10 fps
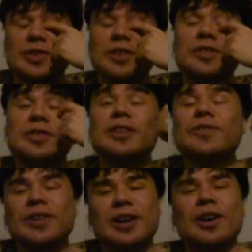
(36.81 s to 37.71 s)
there are
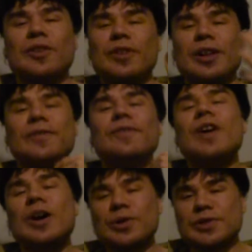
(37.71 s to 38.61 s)
different kind of
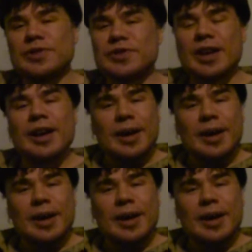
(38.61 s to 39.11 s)
viruses